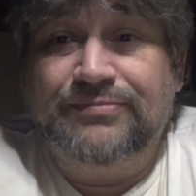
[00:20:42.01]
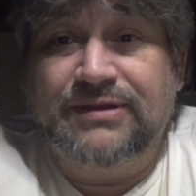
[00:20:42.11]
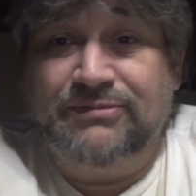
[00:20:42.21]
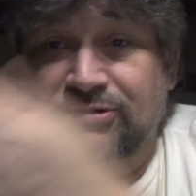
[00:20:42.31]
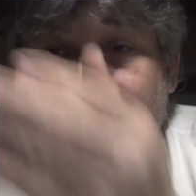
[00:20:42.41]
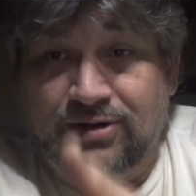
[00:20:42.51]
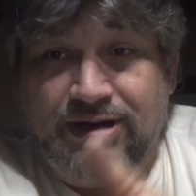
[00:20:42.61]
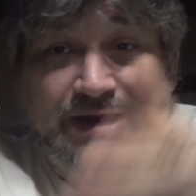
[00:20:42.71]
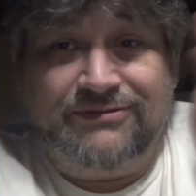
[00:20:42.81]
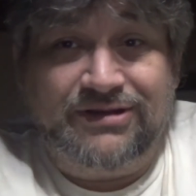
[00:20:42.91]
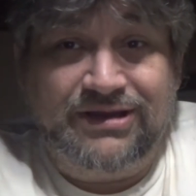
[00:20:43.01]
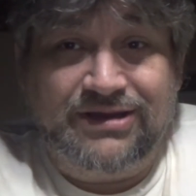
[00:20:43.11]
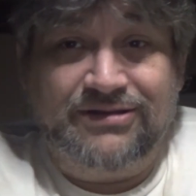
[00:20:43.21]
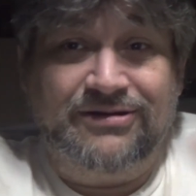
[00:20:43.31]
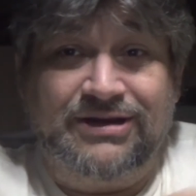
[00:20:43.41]
I'm doing one after the
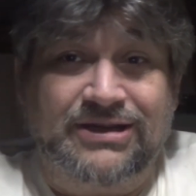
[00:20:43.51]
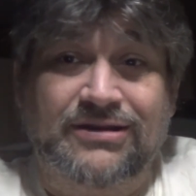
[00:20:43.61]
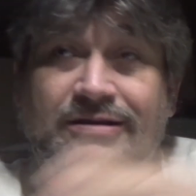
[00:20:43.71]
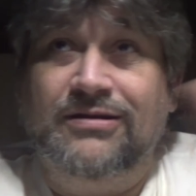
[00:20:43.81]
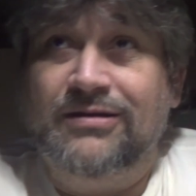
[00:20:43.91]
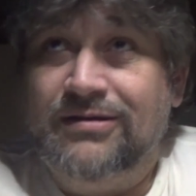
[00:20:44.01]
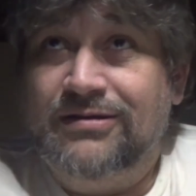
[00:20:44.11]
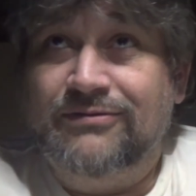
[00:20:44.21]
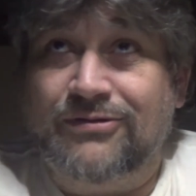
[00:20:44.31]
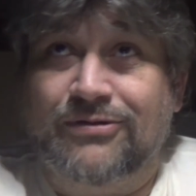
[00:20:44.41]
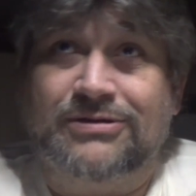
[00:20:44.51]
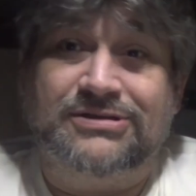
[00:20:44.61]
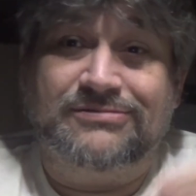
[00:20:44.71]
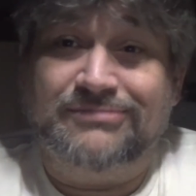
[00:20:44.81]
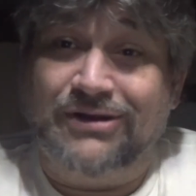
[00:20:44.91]
other, and then of
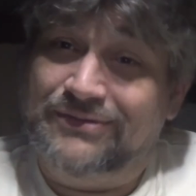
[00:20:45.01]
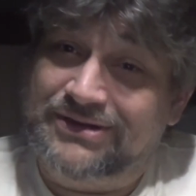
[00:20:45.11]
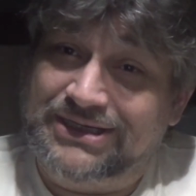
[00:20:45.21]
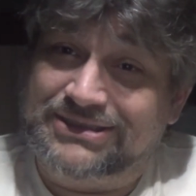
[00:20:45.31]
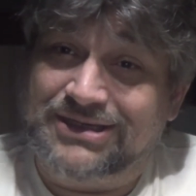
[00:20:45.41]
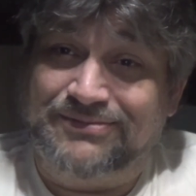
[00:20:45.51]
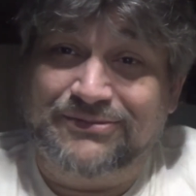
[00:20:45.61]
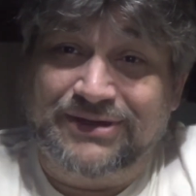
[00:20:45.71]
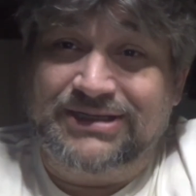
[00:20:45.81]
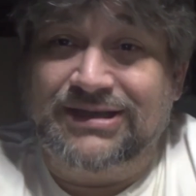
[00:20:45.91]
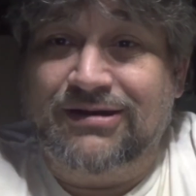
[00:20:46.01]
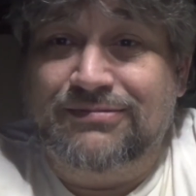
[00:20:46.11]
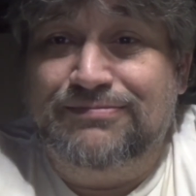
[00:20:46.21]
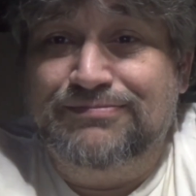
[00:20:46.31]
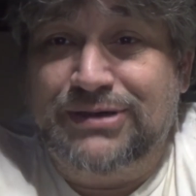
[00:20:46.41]
course over the next couple of weeks I'll
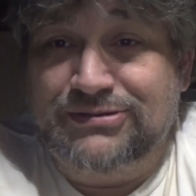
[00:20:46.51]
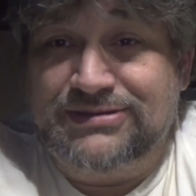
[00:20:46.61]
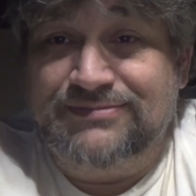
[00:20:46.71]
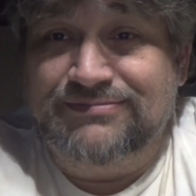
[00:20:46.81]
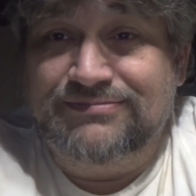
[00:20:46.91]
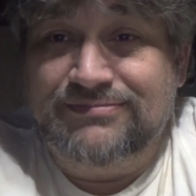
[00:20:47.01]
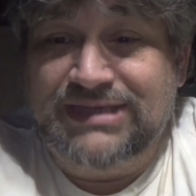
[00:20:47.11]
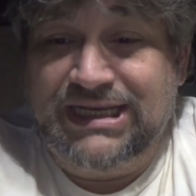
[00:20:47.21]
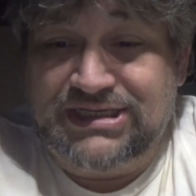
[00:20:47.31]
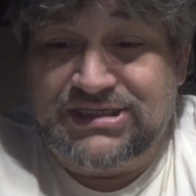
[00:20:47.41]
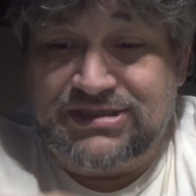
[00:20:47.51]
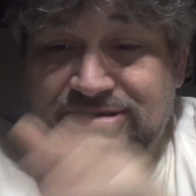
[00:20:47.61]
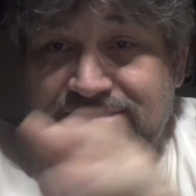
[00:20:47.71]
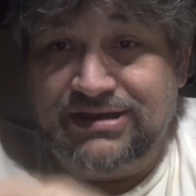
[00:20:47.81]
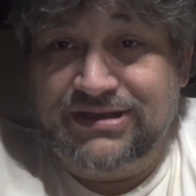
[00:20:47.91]
post them
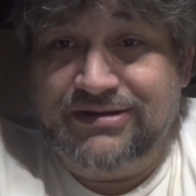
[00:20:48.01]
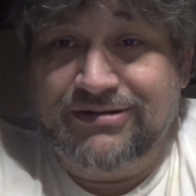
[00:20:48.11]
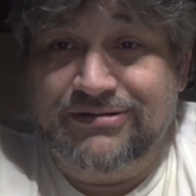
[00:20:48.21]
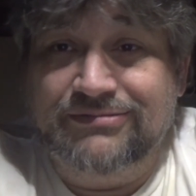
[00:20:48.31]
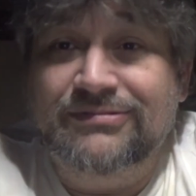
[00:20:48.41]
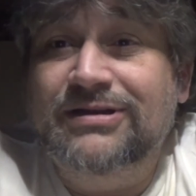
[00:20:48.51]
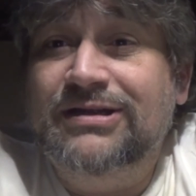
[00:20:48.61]
each in their own.